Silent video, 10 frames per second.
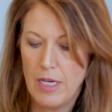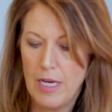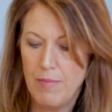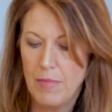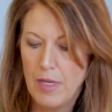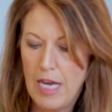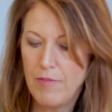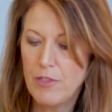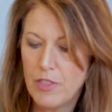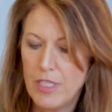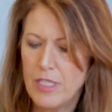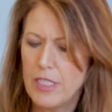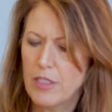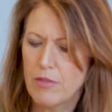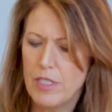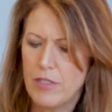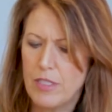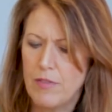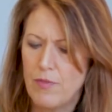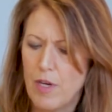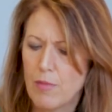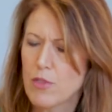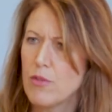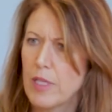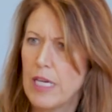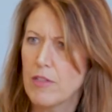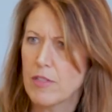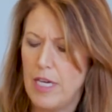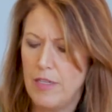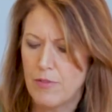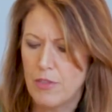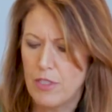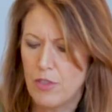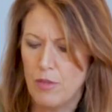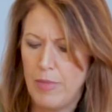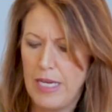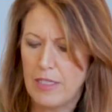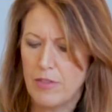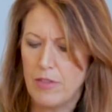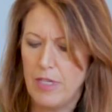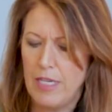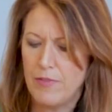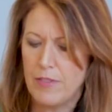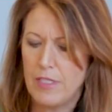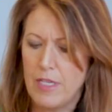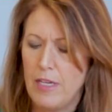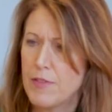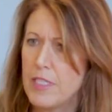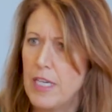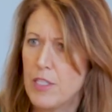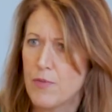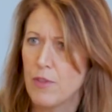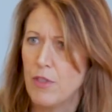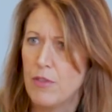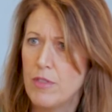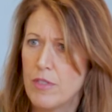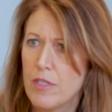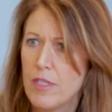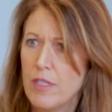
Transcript: have you seen an increase in farmers going outside of traditional banks or the FCS for loans?